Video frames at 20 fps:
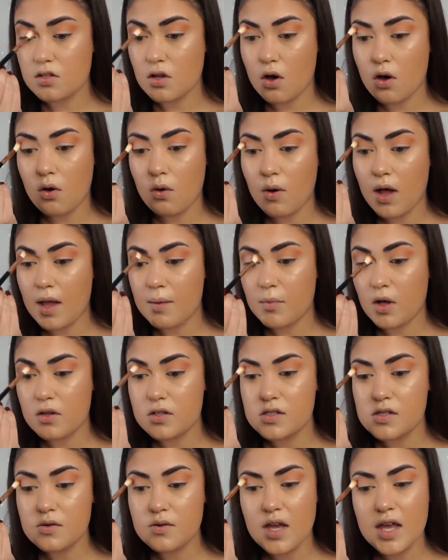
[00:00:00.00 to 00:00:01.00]
So I'm
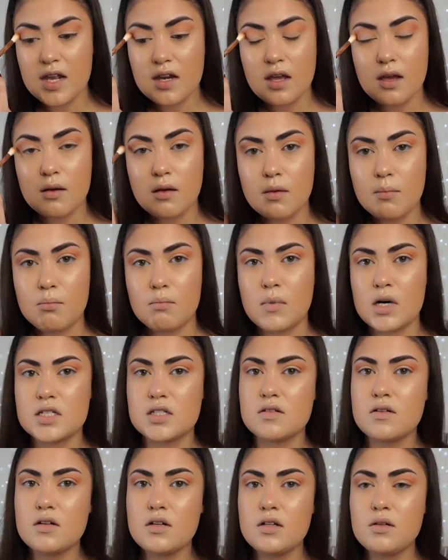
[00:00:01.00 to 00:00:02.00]
also gaining
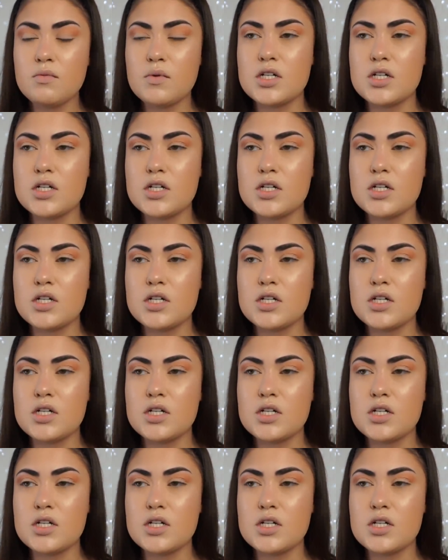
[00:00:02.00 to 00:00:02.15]
muscle,